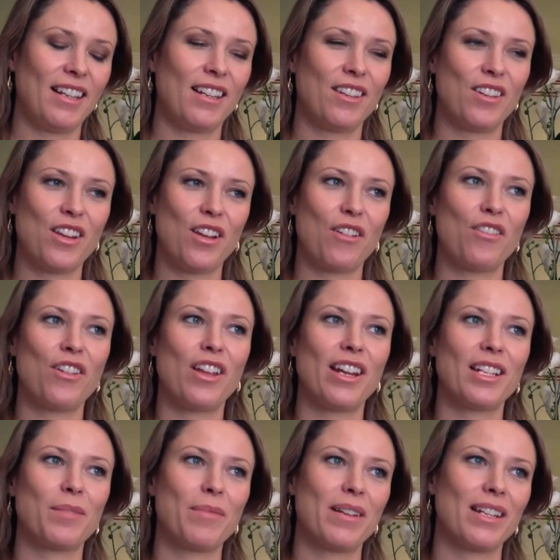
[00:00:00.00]
Not
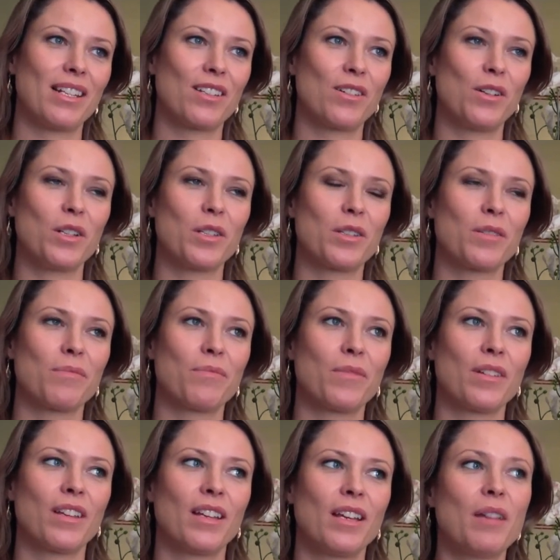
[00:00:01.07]
as many skulls,
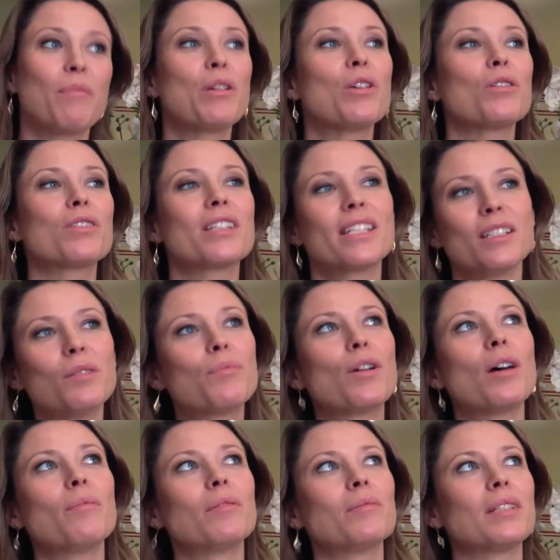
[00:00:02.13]
but you'll still
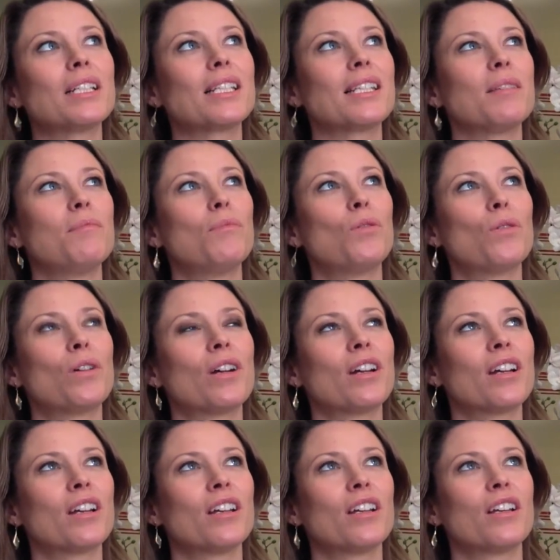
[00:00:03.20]
probably see more